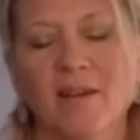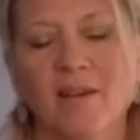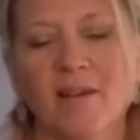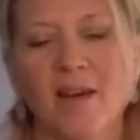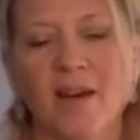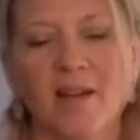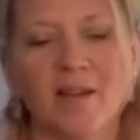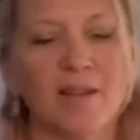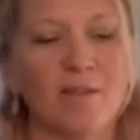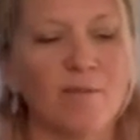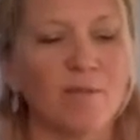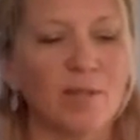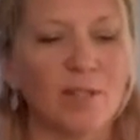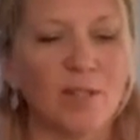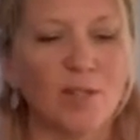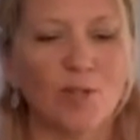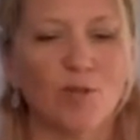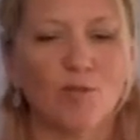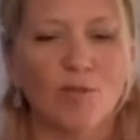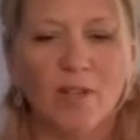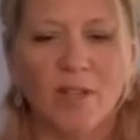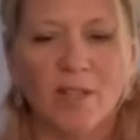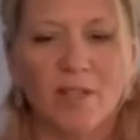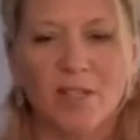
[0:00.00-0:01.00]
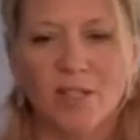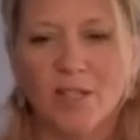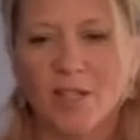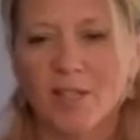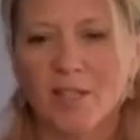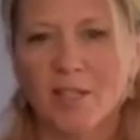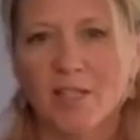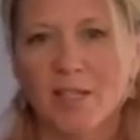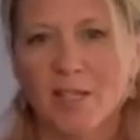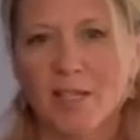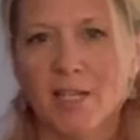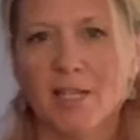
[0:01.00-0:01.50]
any
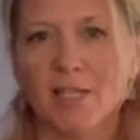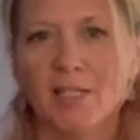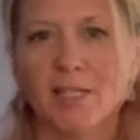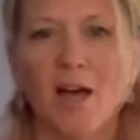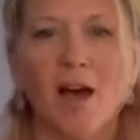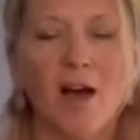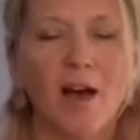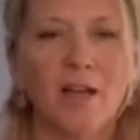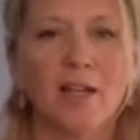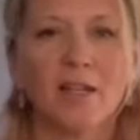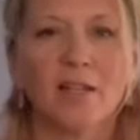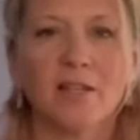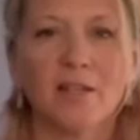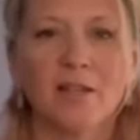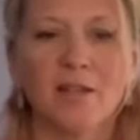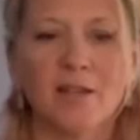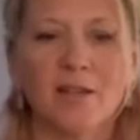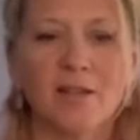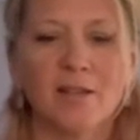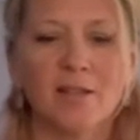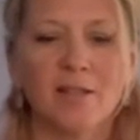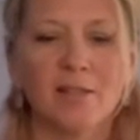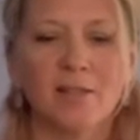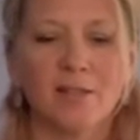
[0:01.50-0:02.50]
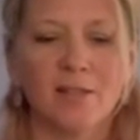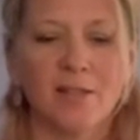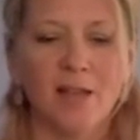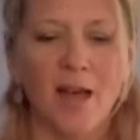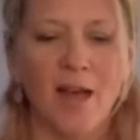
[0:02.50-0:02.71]
restrictions, any tightness,